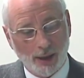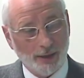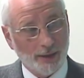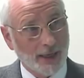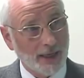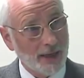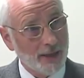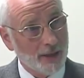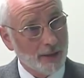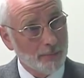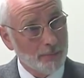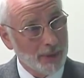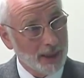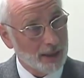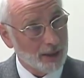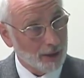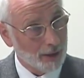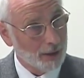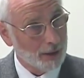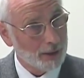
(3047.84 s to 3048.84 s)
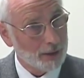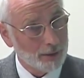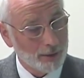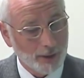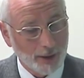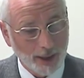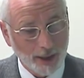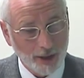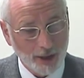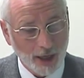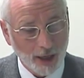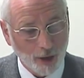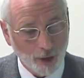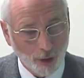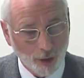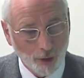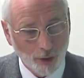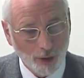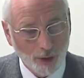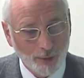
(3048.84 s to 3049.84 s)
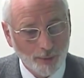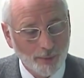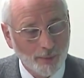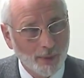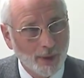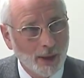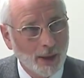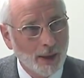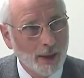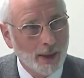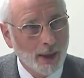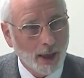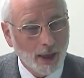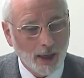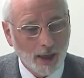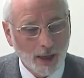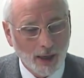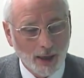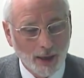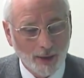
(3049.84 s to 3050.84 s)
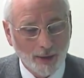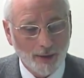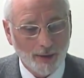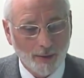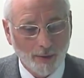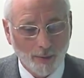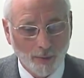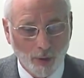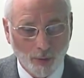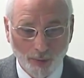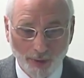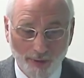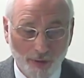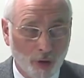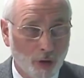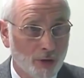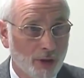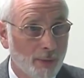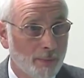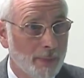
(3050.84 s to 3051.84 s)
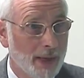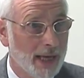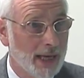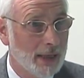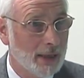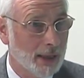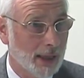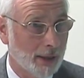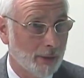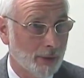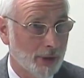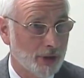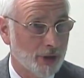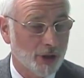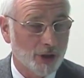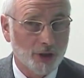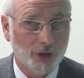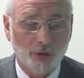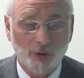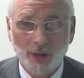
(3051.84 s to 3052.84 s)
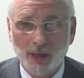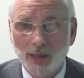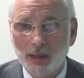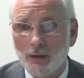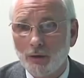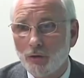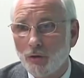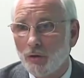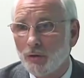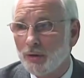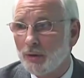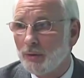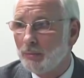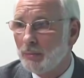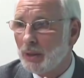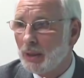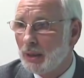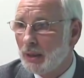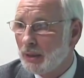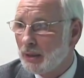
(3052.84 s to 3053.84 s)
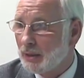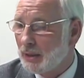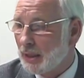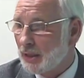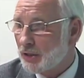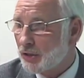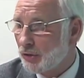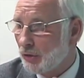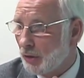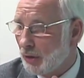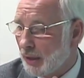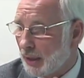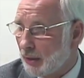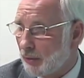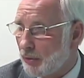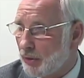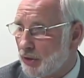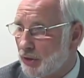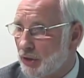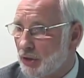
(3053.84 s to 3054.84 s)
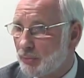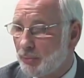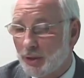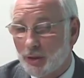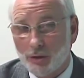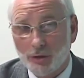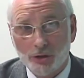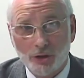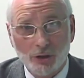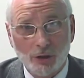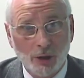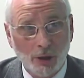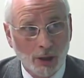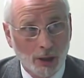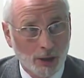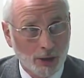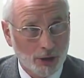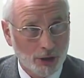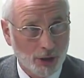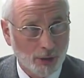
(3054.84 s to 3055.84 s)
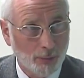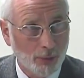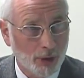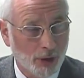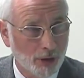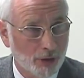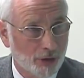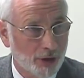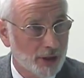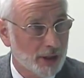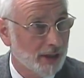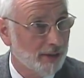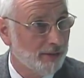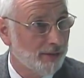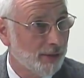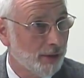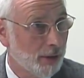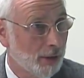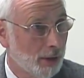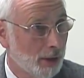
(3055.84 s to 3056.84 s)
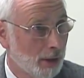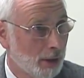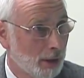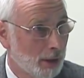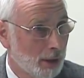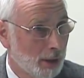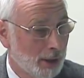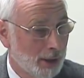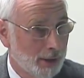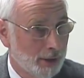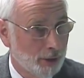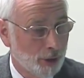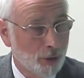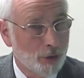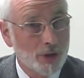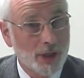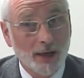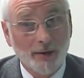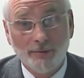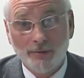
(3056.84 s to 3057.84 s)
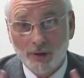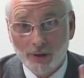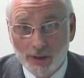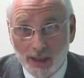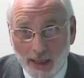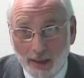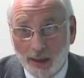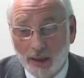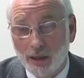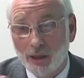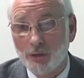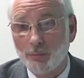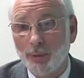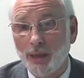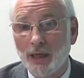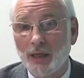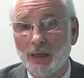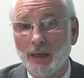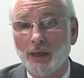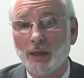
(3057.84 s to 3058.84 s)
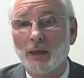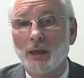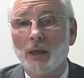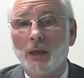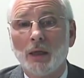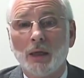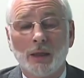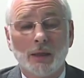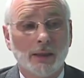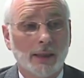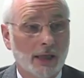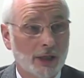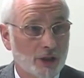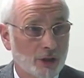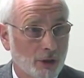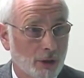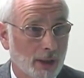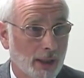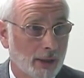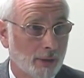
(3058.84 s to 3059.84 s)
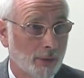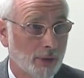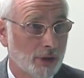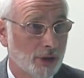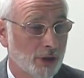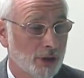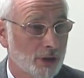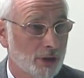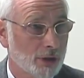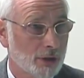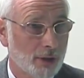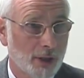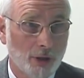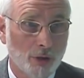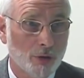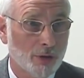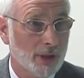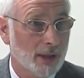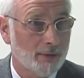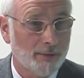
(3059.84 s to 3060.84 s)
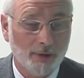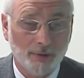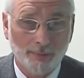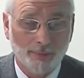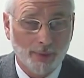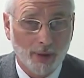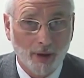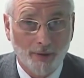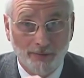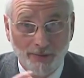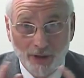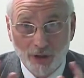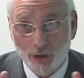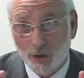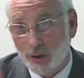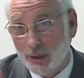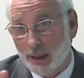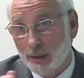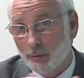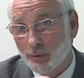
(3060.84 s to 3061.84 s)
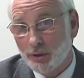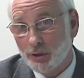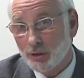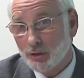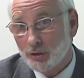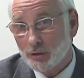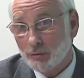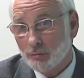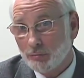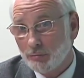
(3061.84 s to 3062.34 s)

And then in the middle, in yellow, are what we call the main languages. You can't call them national languages because some countries don't have, technically speaking, national languages. They don't have official languages.